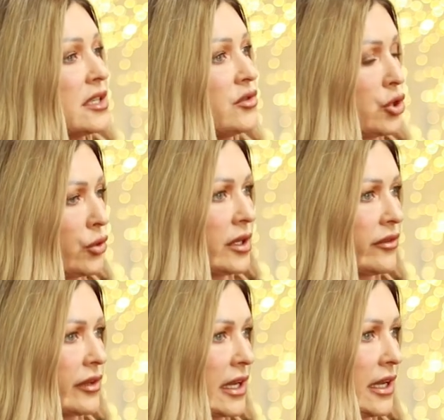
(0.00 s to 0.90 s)

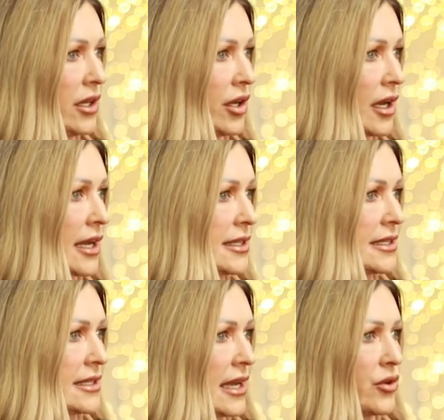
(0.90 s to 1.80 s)
Intuitively, you can
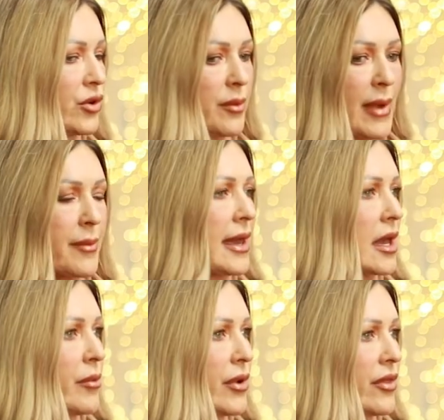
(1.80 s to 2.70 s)
understand or you may pick
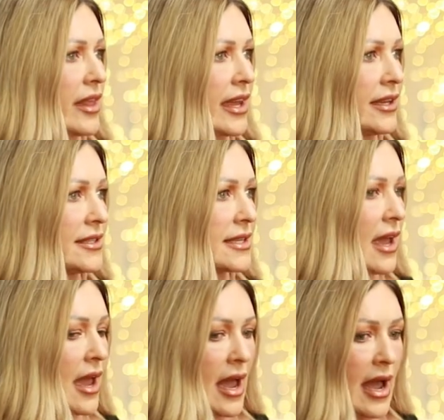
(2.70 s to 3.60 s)
up on things,
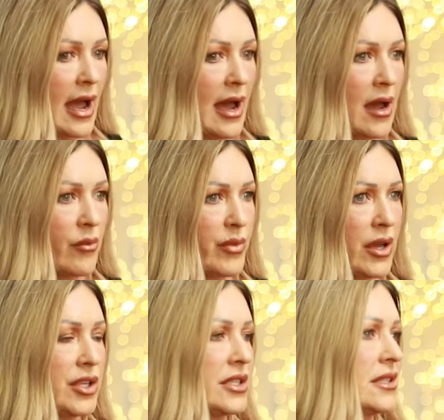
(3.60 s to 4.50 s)
um, but
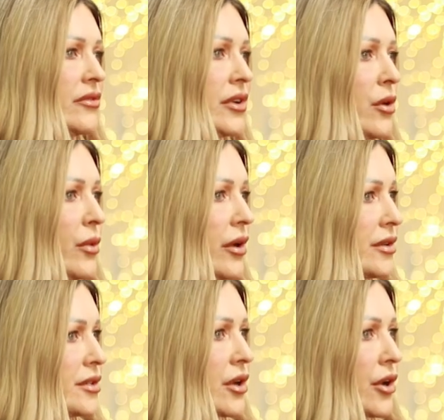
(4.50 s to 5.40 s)
you just never know where
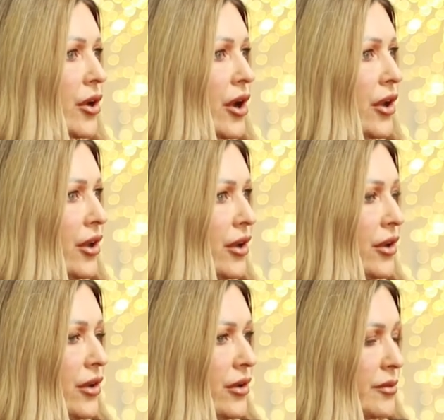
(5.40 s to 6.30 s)
it's going to go. You,
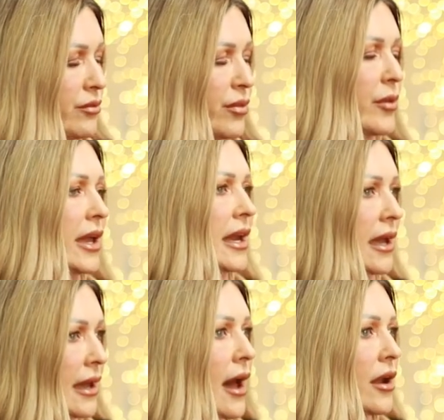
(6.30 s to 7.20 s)
you probably get a
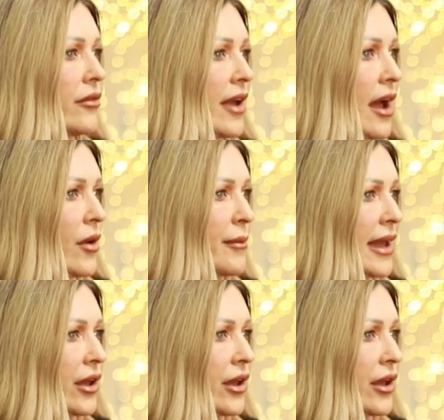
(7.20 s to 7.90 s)
gut of how it may hmm.